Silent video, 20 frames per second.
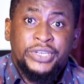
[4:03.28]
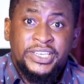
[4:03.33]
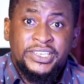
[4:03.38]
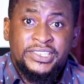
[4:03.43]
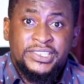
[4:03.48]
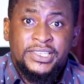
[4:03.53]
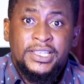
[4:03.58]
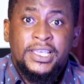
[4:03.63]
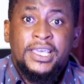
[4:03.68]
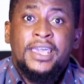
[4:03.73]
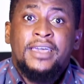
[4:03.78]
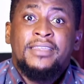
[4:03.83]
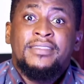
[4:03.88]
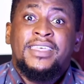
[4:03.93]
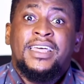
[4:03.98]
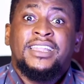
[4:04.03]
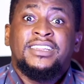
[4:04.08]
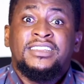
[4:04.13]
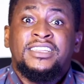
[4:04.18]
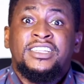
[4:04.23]
bricks
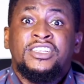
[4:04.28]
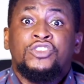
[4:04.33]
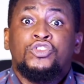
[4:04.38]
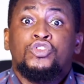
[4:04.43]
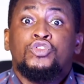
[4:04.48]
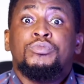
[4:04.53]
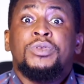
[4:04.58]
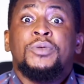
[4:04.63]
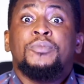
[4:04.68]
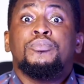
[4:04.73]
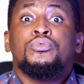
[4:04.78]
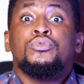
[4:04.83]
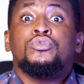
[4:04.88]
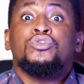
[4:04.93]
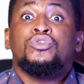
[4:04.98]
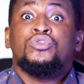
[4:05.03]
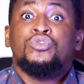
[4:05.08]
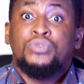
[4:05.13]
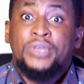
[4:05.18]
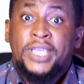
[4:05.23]
that needs to be
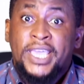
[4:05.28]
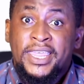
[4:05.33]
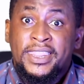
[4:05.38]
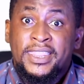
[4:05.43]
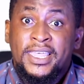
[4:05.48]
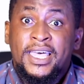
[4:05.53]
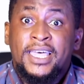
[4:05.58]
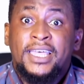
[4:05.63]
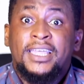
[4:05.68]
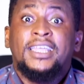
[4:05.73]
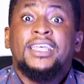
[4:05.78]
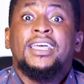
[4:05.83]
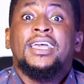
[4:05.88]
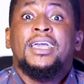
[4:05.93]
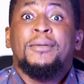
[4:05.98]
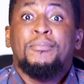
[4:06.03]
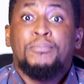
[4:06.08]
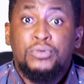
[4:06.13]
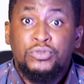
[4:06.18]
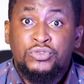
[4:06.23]
put together.
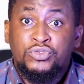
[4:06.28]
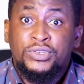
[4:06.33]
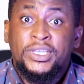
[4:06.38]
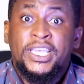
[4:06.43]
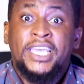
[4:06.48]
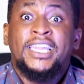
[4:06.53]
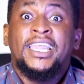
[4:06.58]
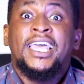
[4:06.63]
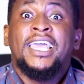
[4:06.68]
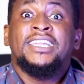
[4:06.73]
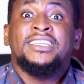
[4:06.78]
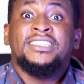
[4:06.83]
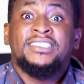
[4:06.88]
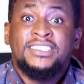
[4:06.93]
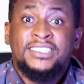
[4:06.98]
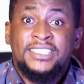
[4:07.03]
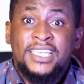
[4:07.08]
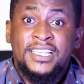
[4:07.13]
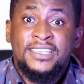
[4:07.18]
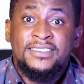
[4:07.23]
Put together in the
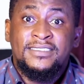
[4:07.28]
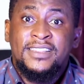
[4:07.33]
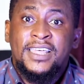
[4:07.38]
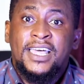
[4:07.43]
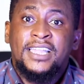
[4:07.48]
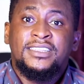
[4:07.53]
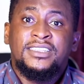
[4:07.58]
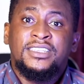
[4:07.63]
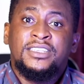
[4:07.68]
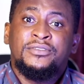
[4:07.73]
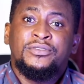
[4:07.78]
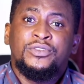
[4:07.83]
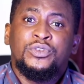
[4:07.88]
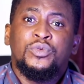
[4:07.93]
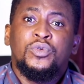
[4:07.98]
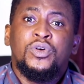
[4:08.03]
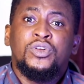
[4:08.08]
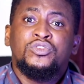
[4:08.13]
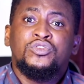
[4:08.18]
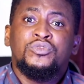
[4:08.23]
sense that if
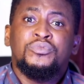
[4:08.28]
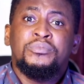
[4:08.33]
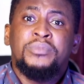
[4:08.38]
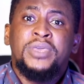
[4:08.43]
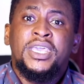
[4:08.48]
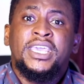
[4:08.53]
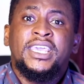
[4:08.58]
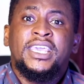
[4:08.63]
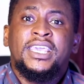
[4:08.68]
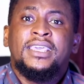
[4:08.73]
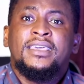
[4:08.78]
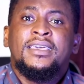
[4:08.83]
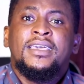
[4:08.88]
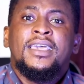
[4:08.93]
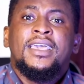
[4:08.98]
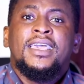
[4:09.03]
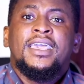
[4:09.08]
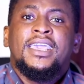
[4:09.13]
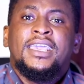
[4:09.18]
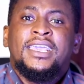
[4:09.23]
you want to make
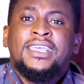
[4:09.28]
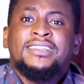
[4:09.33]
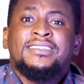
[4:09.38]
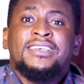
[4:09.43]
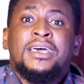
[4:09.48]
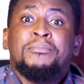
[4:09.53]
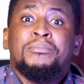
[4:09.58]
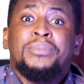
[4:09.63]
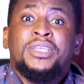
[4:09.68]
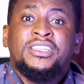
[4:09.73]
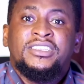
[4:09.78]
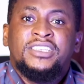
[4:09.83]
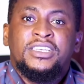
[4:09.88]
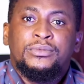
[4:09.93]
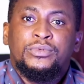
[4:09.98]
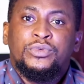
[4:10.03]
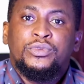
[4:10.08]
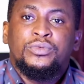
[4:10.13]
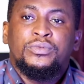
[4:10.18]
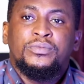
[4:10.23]
it
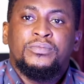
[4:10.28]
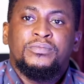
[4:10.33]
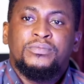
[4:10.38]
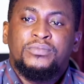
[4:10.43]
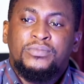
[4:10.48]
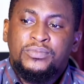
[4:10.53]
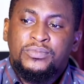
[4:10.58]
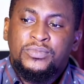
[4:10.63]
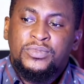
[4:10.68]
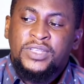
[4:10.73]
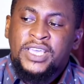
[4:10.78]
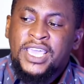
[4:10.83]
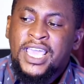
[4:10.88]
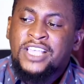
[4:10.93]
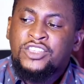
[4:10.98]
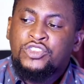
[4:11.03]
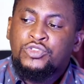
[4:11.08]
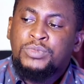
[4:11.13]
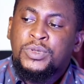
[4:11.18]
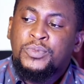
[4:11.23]
habitable, it
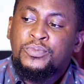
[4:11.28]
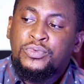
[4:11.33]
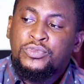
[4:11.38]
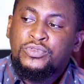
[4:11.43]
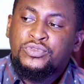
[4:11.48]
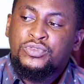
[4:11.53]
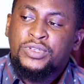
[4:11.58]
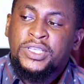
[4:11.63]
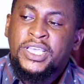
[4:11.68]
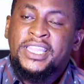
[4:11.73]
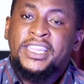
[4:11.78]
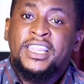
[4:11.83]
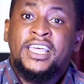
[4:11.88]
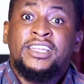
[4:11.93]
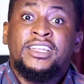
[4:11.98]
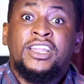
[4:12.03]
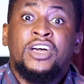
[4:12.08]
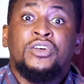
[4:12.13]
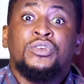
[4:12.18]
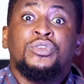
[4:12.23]
has to be put
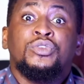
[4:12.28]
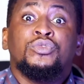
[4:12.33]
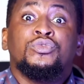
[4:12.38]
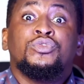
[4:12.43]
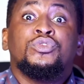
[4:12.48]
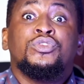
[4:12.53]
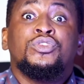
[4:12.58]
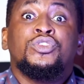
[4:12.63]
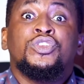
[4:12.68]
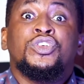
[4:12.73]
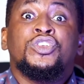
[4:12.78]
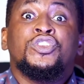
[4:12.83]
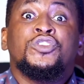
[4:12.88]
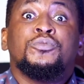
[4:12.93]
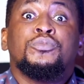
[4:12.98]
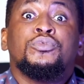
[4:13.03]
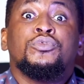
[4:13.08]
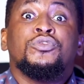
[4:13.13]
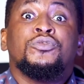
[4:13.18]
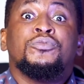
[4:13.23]
together. Now, you don't
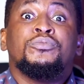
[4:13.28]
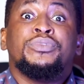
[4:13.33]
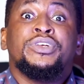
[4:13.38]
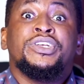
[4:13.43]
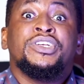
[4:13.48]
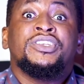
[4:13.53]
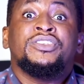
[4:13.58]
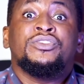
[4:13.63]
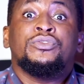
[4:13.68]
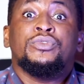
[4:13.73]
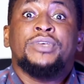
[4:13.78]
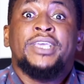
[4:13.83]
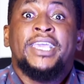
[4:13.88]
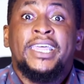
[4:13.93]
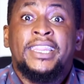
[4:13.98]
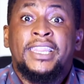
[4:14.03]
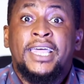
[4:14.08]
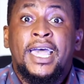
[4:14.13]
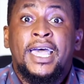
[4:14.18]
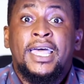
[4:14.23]
just put bricks
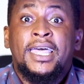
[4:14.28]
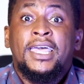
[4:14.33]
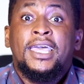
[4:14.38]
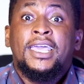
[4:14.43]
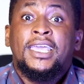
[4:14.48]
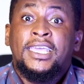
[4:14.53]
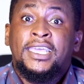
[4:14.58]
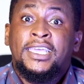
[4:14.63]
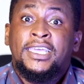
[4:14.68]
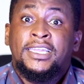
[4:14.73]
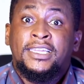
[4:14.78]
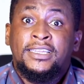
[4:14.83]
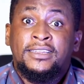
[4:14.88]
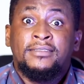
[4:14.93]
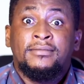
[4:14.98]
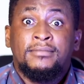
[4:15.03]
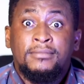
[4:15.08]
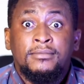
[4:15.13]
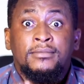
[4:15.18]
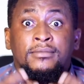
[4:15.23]
together
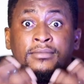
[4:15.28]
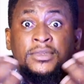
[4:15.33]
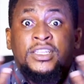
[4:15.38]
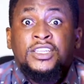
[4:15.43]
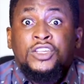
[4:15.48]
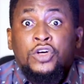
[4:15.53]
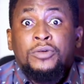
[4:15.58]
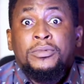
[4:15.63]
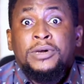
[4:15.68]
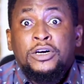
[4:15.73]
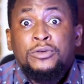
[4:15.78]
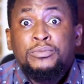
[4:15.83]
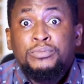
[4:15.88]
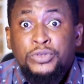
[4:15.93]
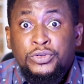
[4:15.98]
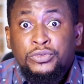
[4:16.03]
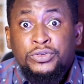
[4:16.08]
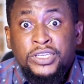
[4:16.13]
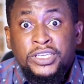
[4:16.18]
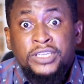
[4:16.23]
in the normal
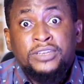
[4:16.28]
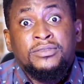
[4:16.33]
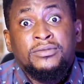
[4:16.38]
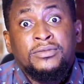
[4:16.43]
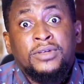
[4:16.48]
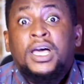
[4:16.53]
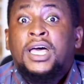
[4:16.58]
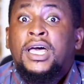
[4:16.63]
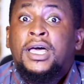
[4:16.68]
building